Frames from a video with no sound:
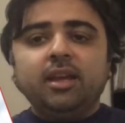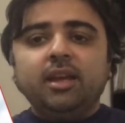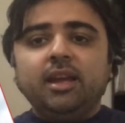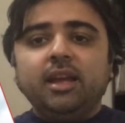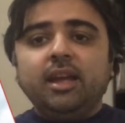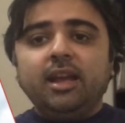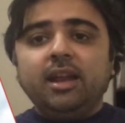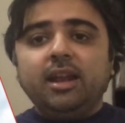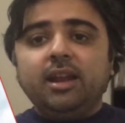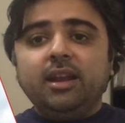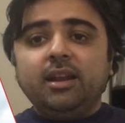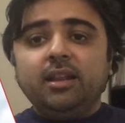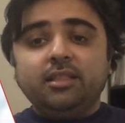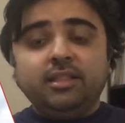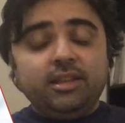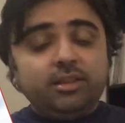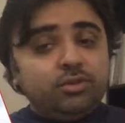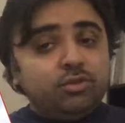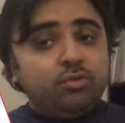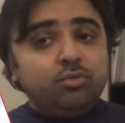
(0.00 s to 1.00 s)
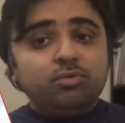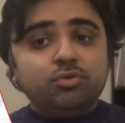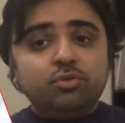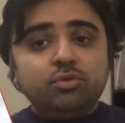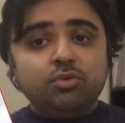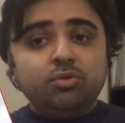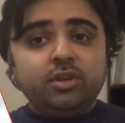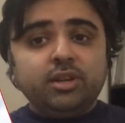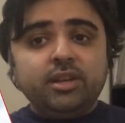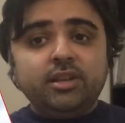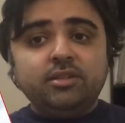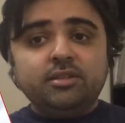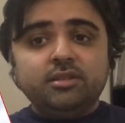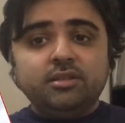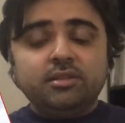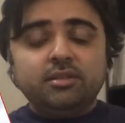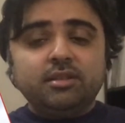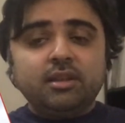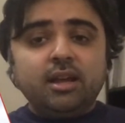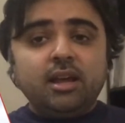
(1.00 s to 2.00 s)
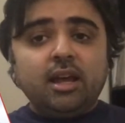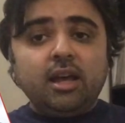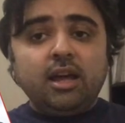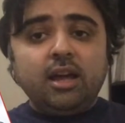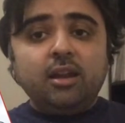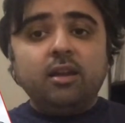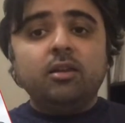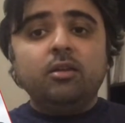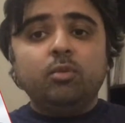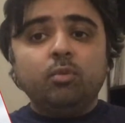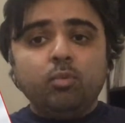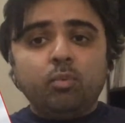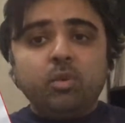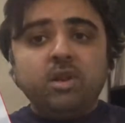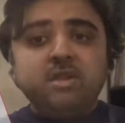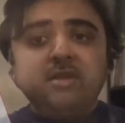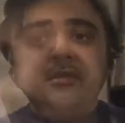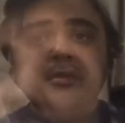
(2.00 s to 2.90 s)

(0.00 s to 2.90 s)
And these two stories are worth